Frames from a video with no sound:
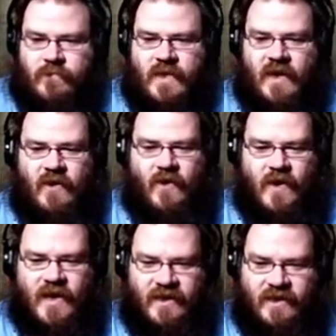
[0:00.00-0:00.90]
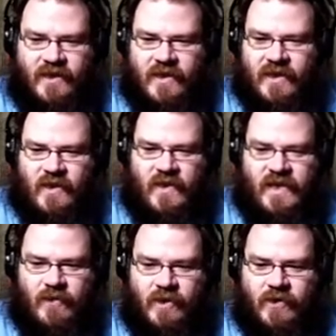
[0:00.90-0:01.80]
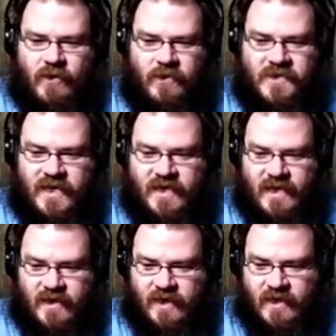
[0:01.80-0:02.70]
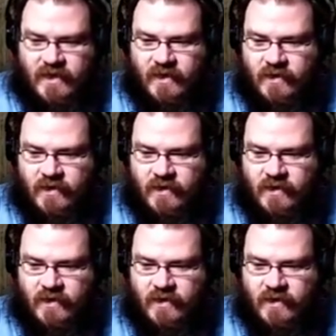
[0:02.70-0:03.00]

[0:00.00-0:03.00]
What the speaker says: All right. Okay, we're going upside down again.